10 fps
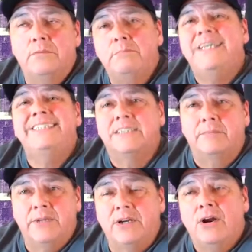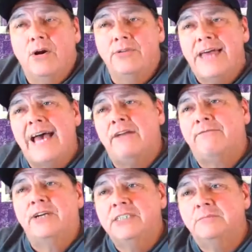means something or that a
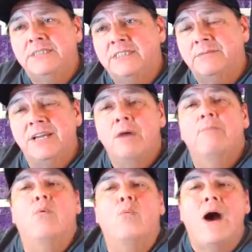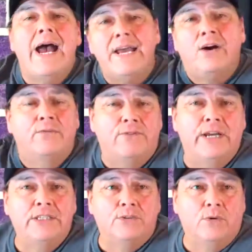phrase means something, but why a
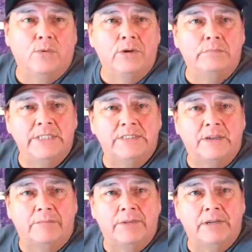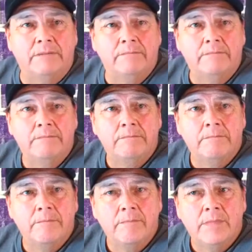phrase or a word means something.
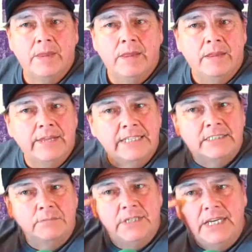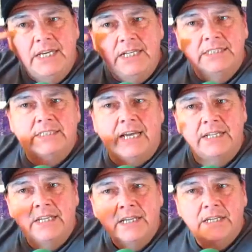That's some keen
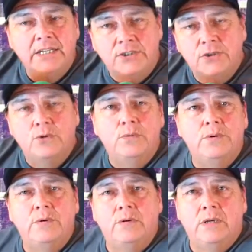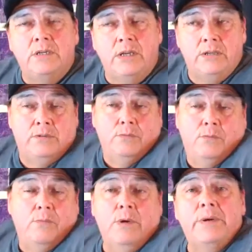insight into
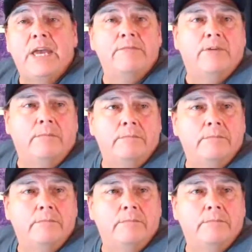where we came from.